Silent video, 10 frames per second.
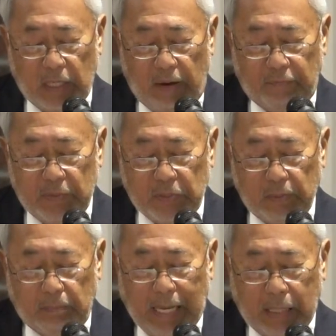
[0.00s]
Conference
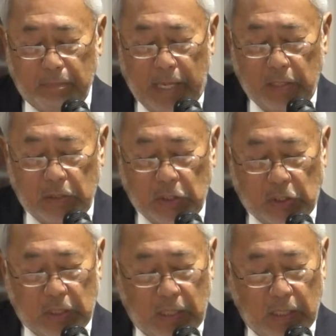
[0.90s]
of Black
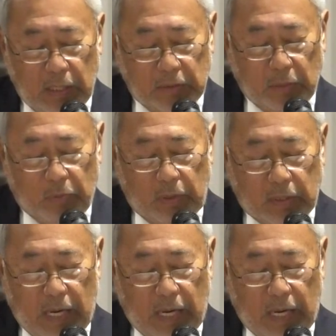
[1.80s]
Mayors, the World